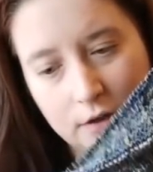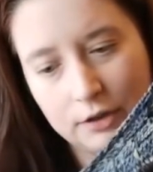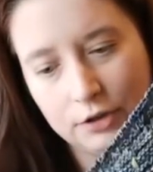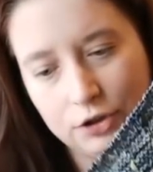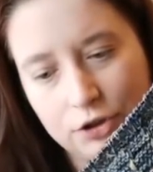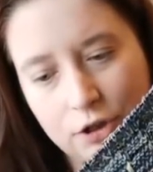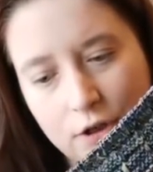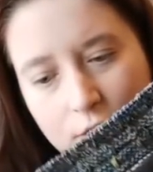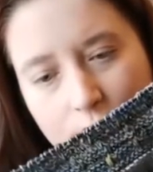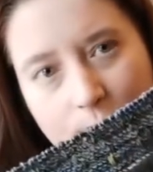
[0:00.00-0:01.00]
Hard to
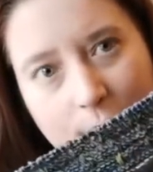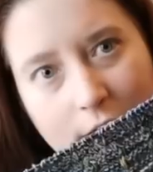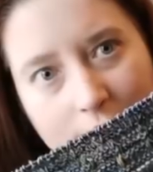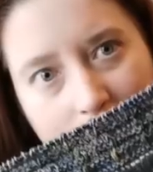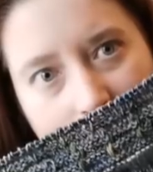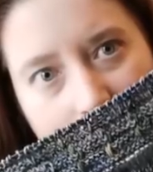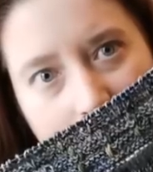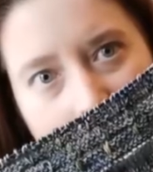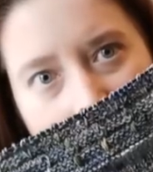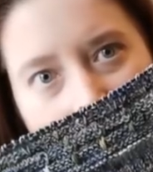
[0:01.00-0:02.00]
show because
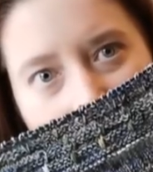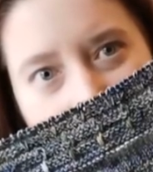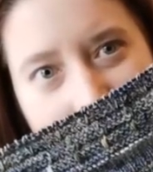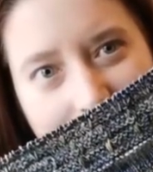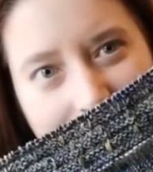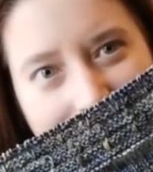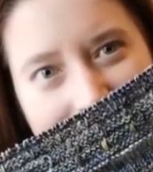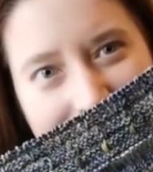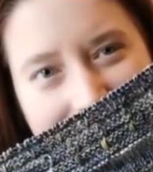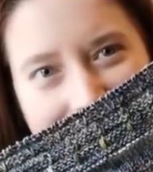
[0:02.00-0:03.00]
it kind of goes
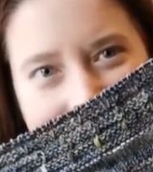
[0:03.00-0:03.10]
sideways.